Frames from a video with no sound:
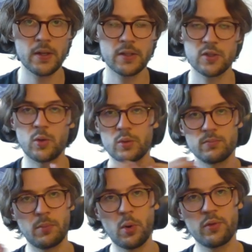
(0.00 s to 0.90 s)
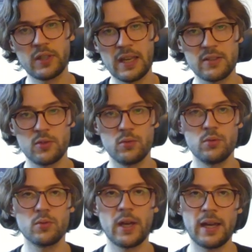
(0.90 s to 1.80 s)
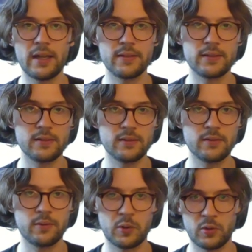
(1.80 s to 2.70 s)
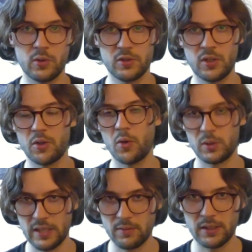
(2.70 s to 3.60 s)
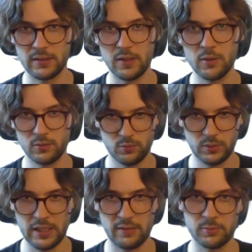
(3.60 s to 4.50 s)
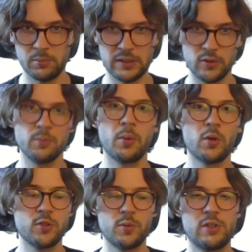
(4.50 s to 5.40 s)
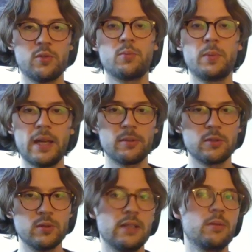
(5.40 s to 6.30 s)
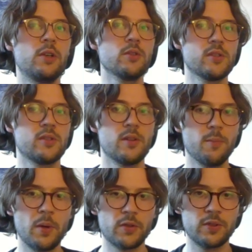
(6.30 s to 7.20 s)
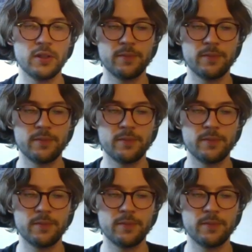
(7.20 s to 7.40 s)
So both K2 and Forecast are okay right now. We have a pretty good board, so we should be able to deal with those. But